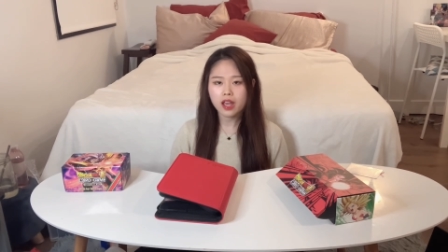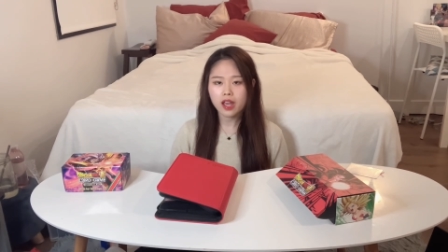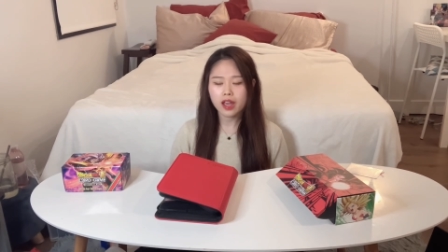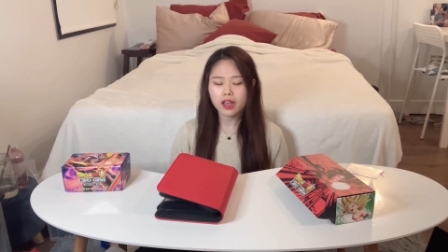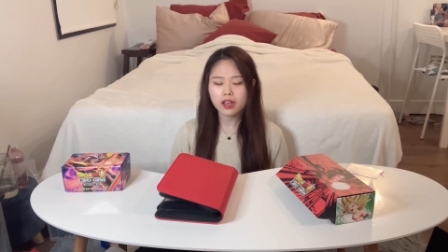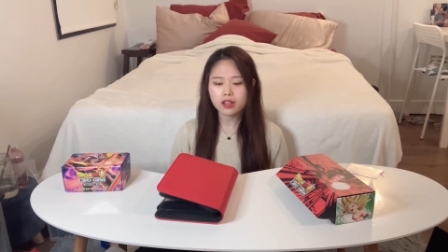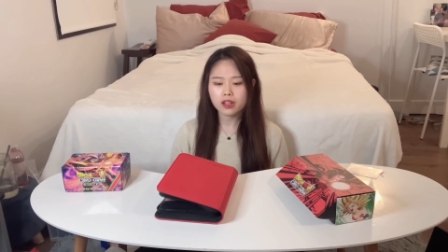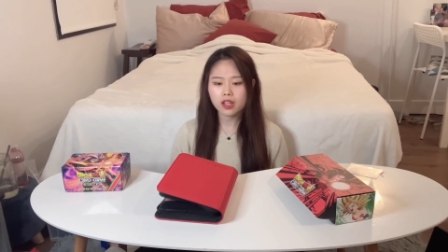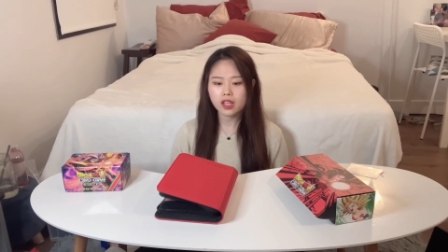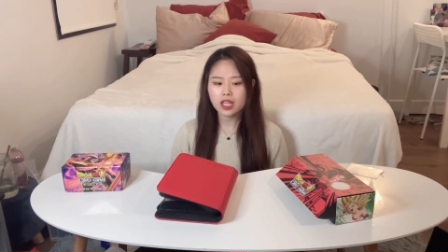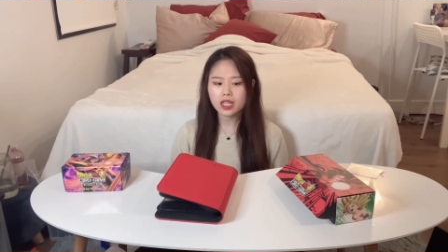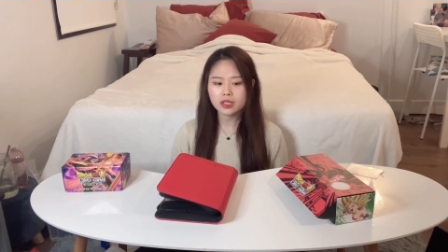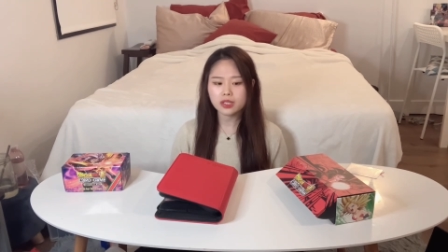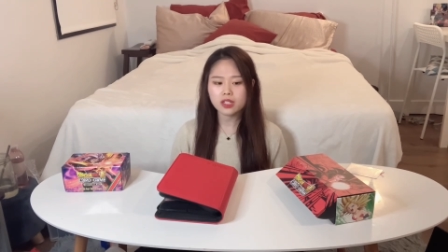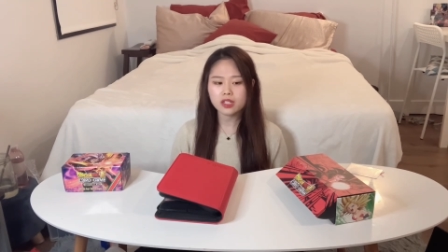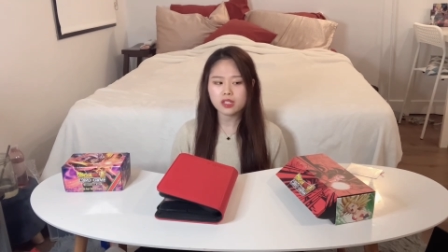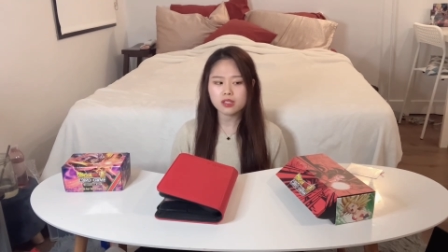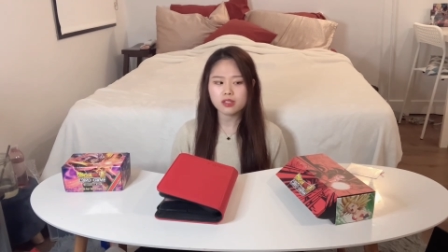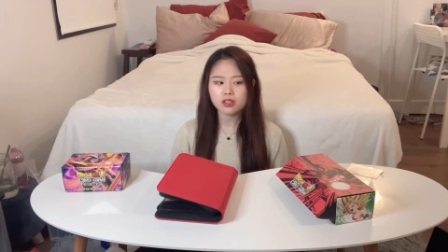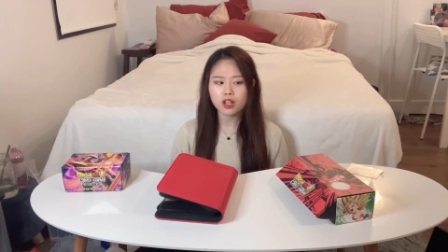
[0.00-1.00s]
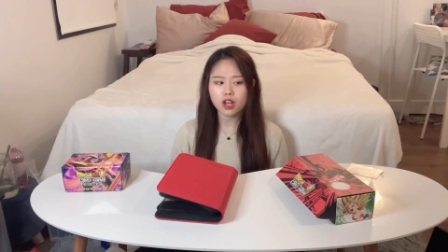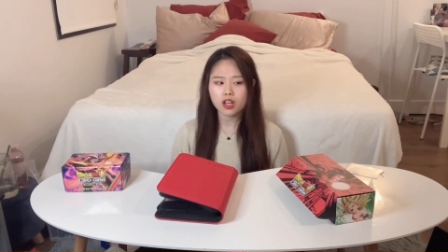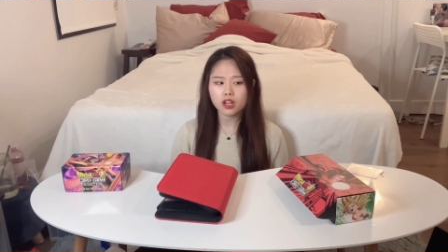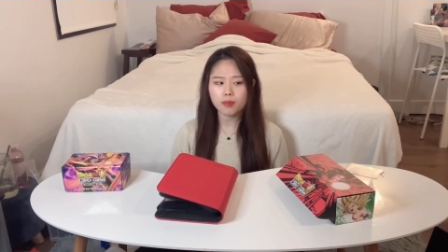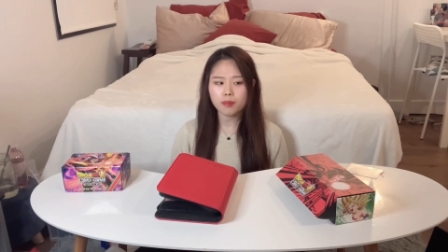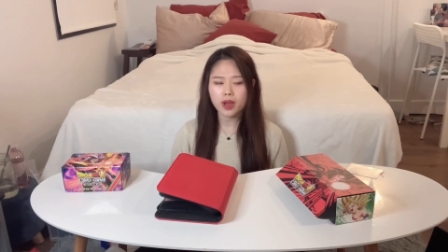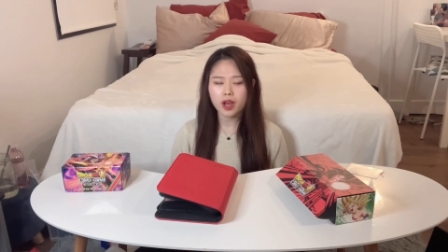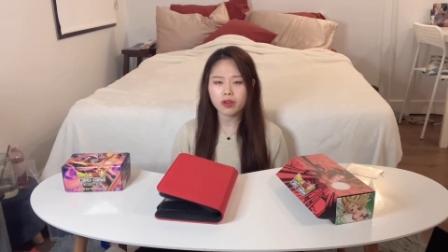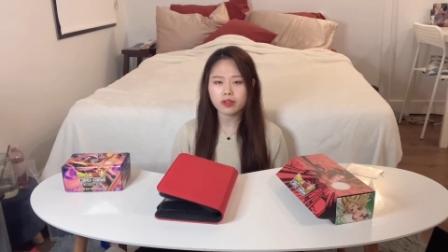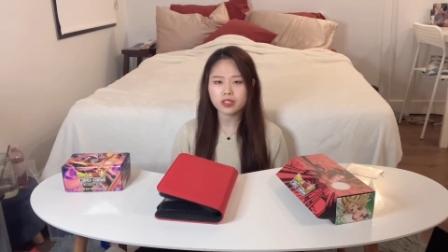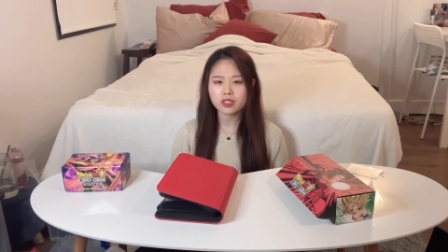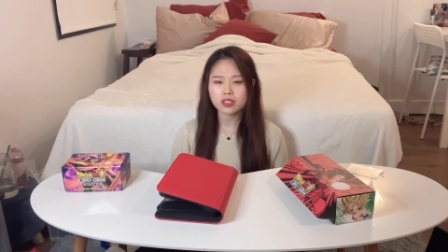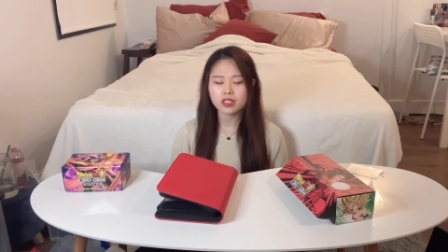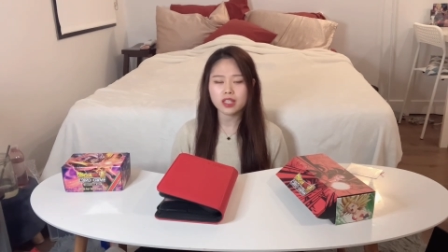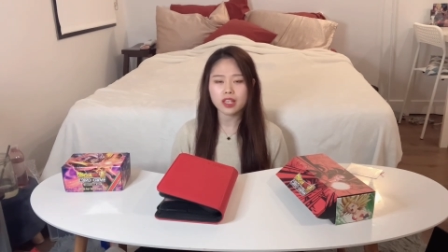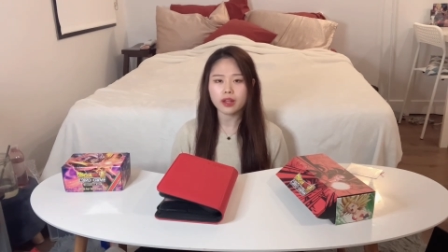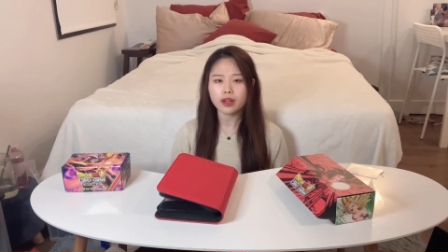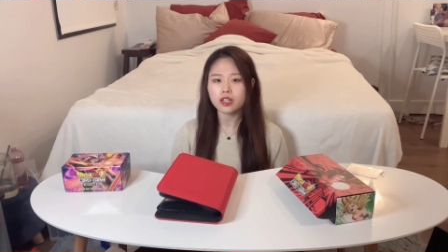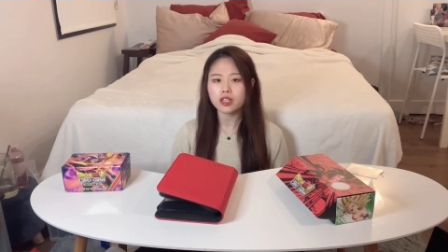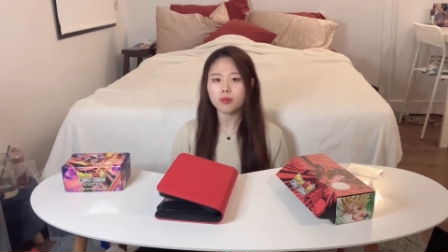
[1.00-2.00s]
And collection is not about just
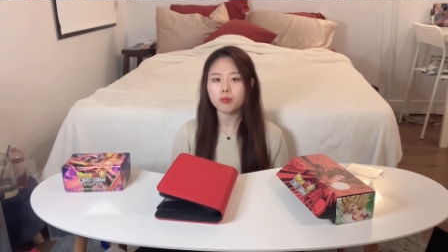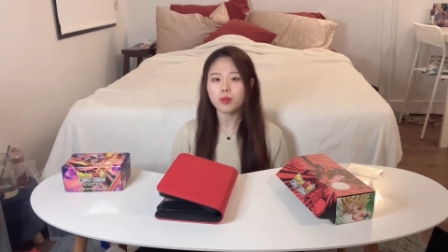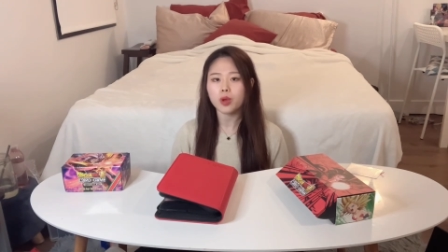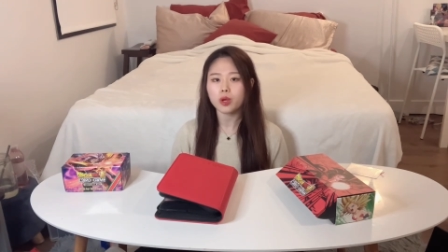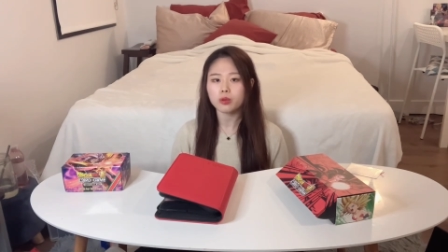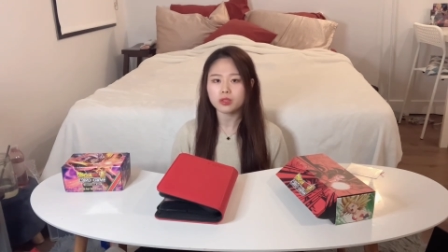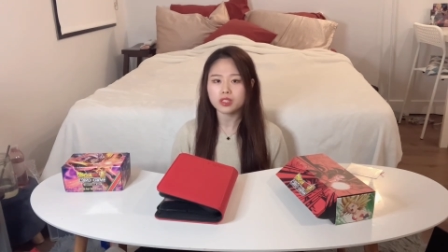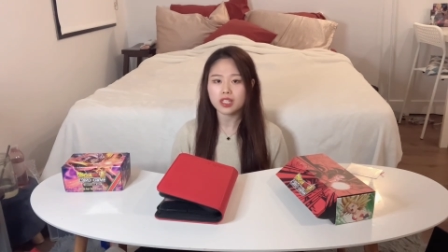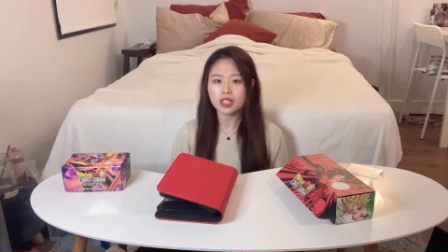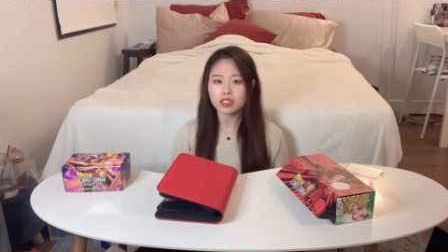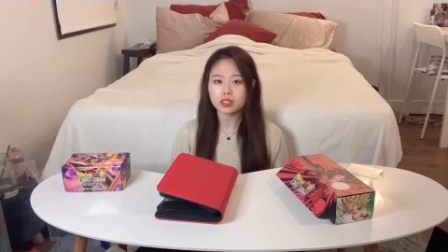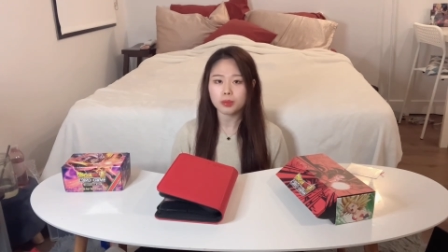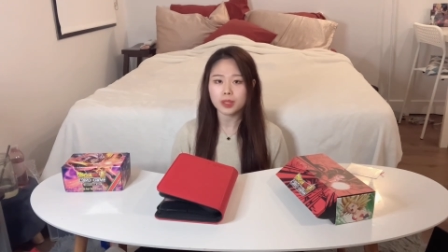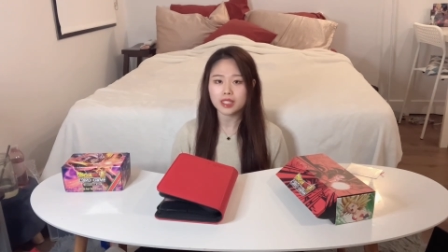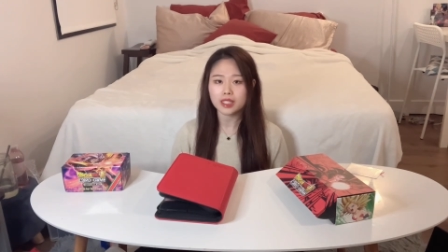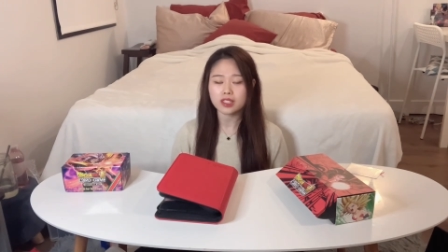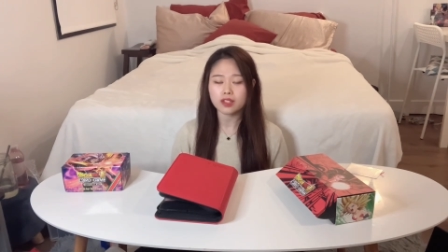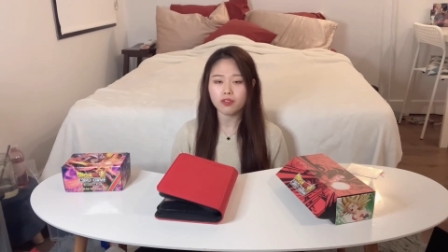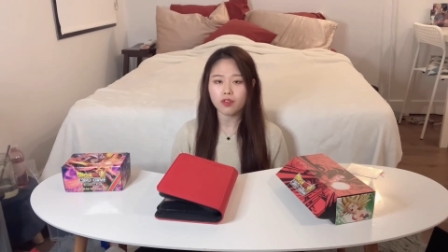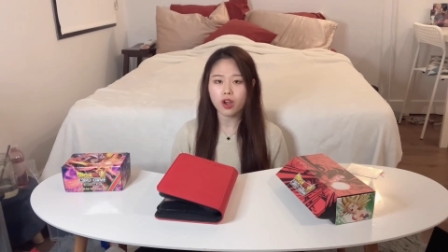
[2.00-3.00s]
getting the most expensive